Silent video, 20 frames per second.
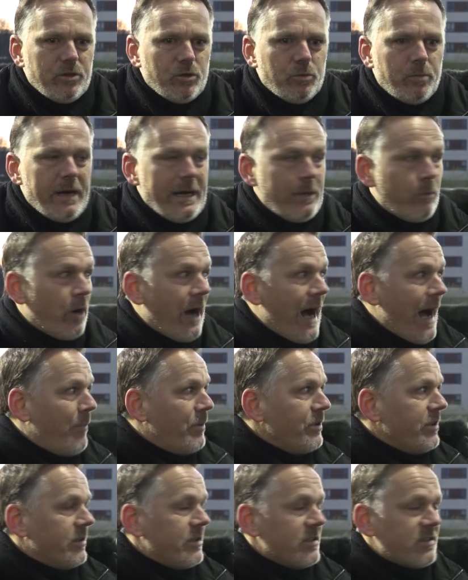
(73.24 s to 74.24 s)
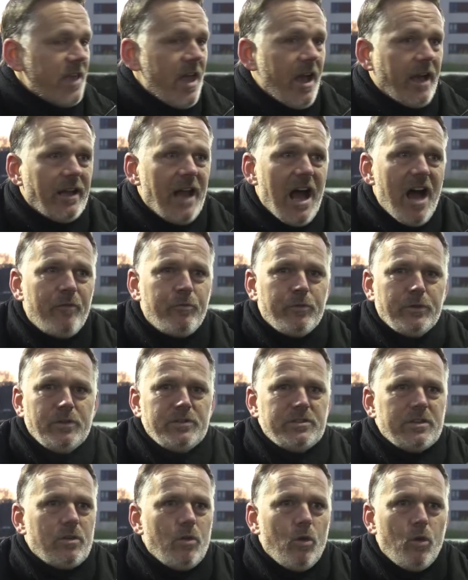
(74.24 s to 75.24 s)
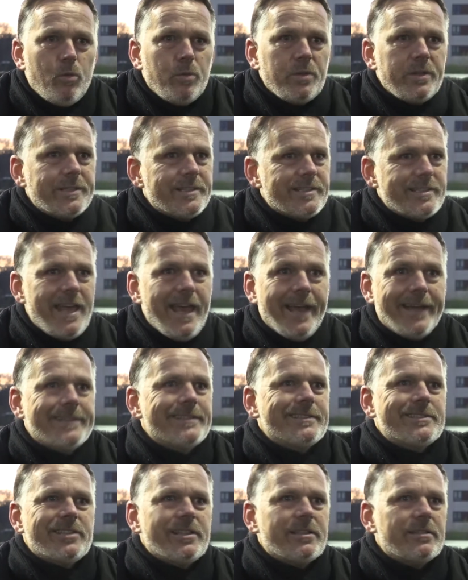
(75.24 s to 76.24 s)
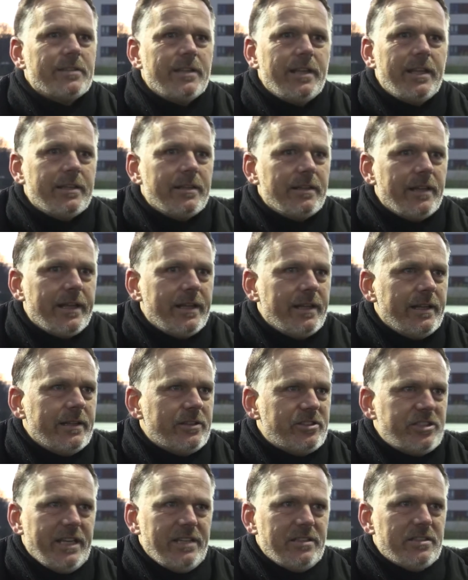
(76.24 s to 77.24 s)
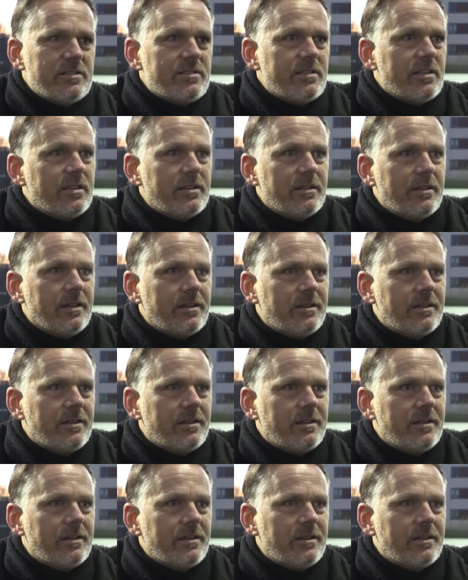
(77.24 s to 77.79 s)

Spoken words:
By what happened in the second half, we lose a goal within seconds and it changes the